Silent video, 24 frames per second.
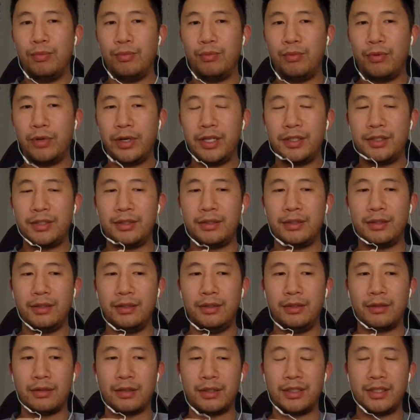what is
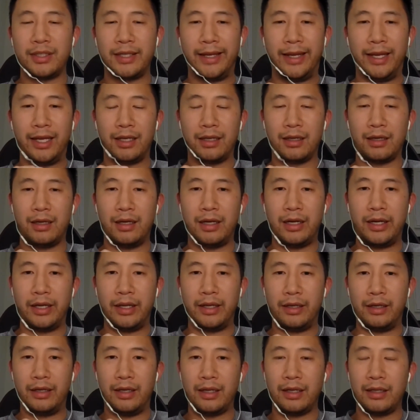your take
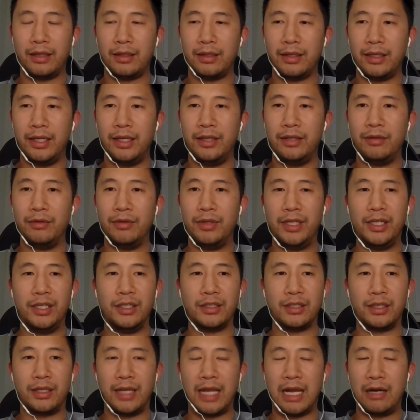on
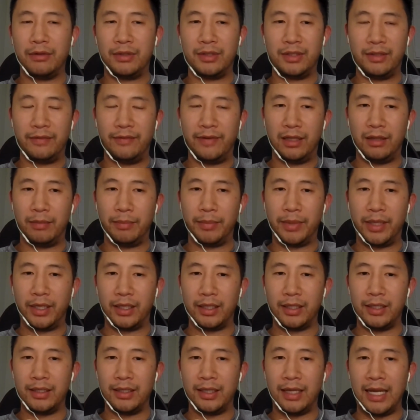Indonesia and how it's developing?